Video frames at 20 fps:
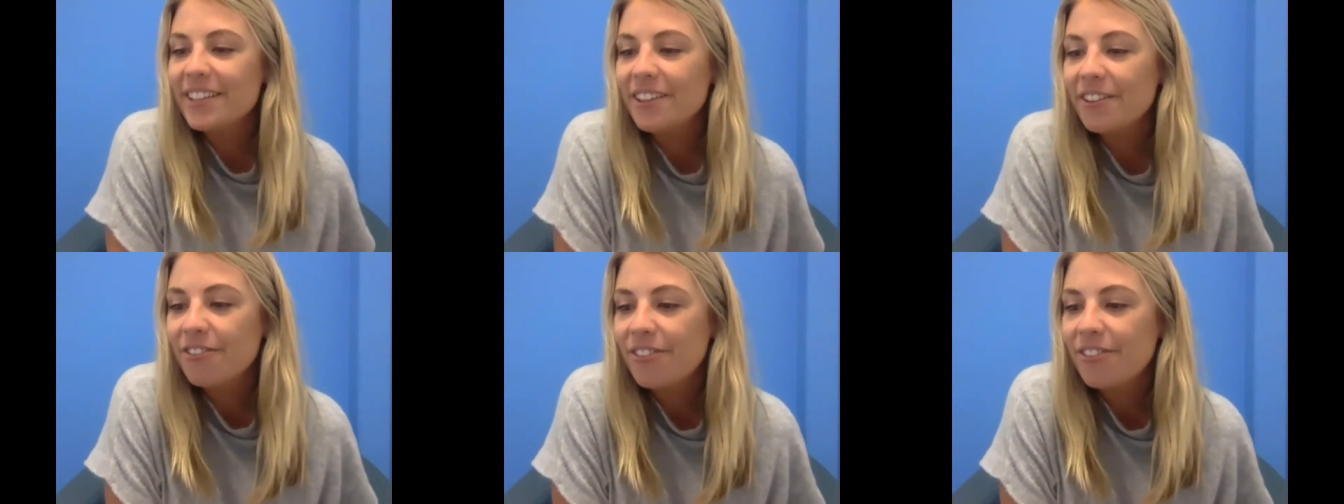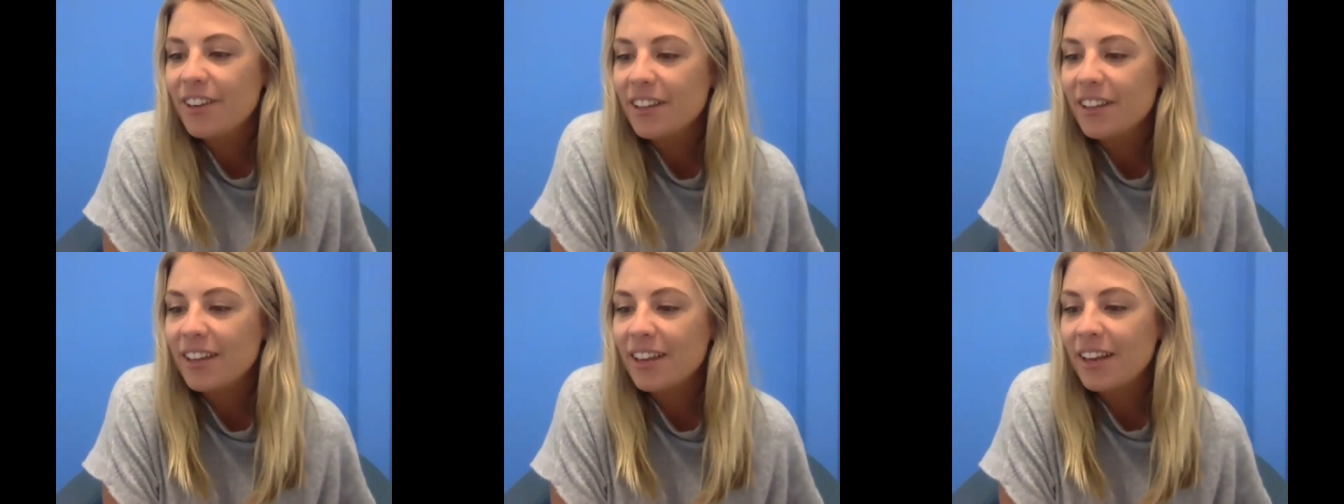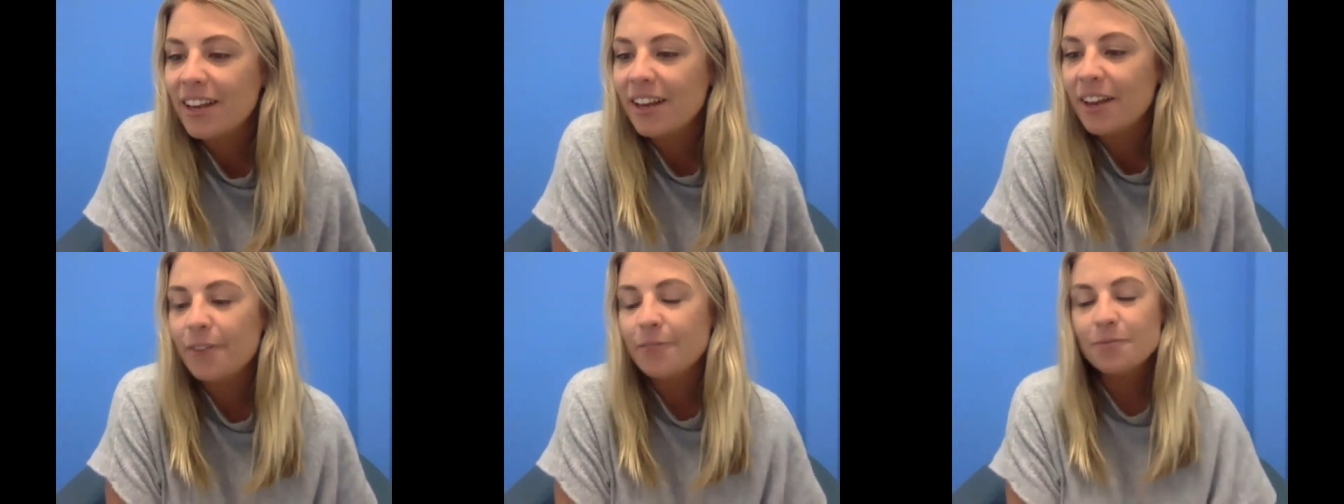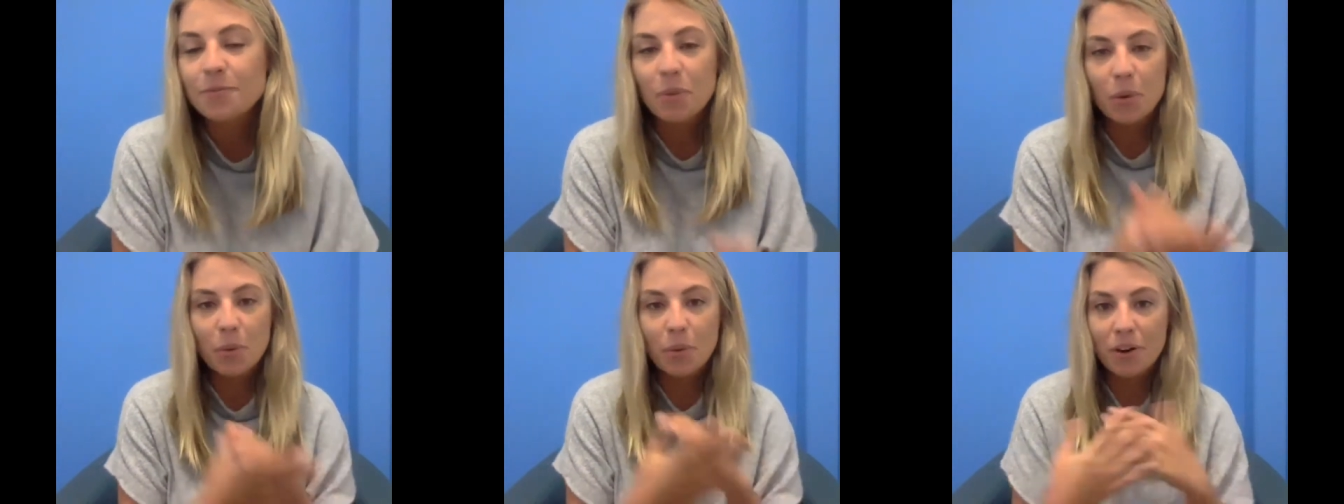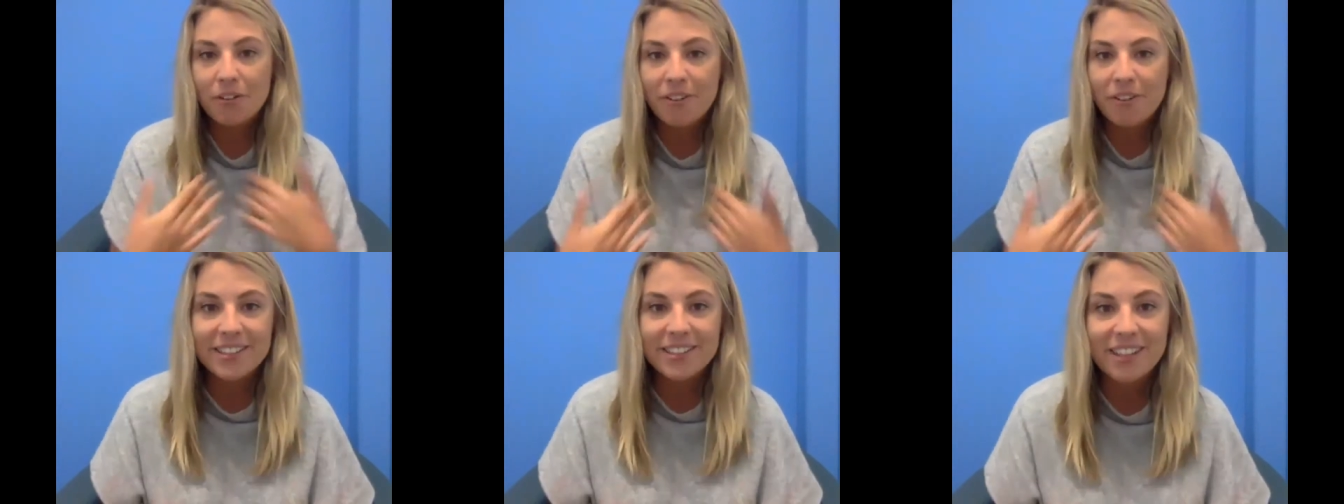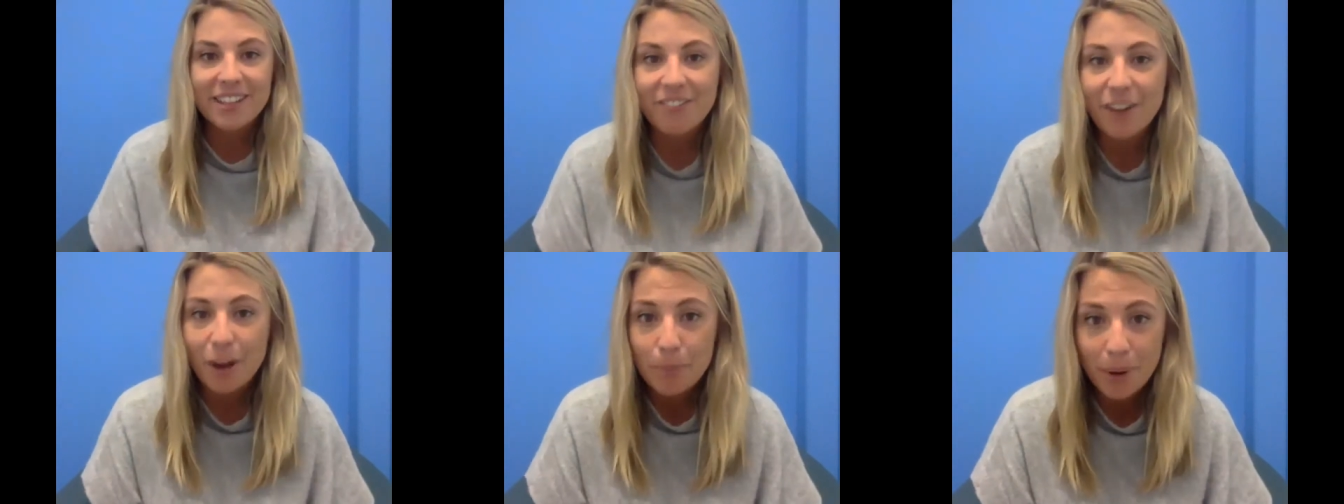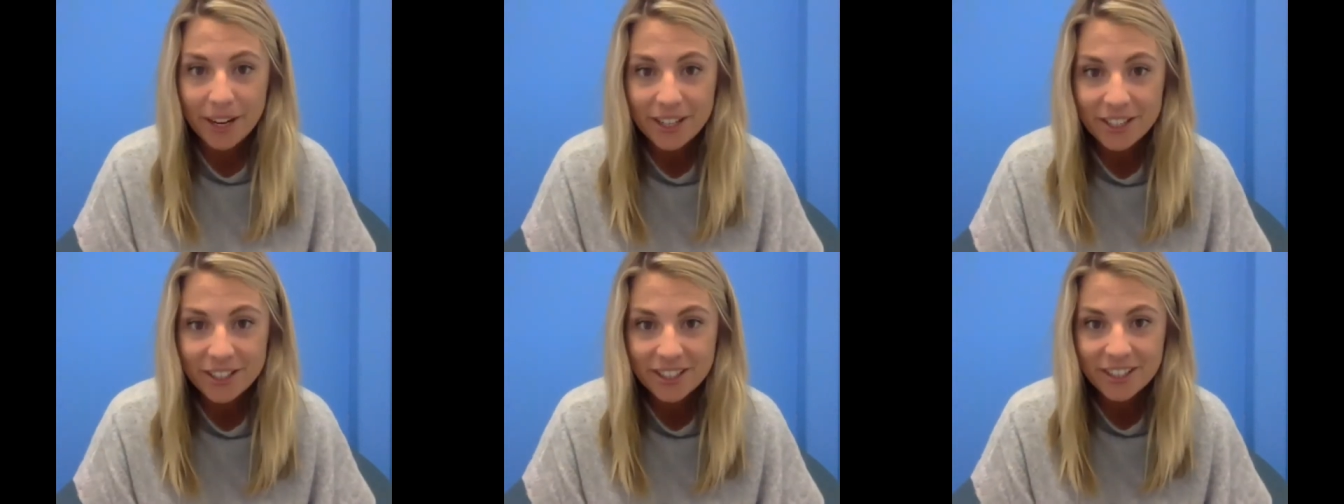the feeling, we want to raise our
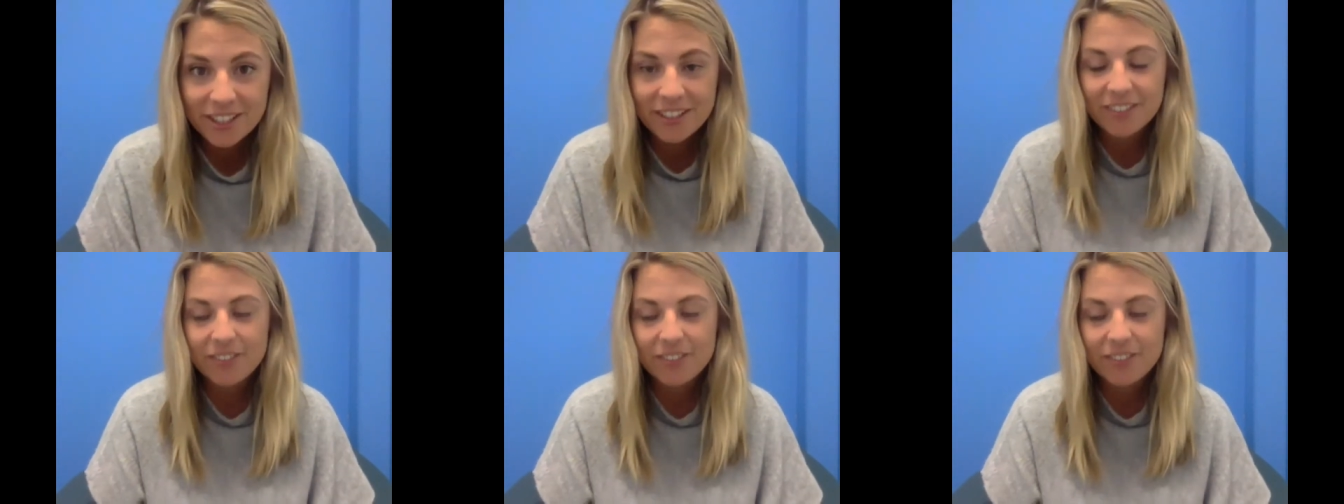vibration.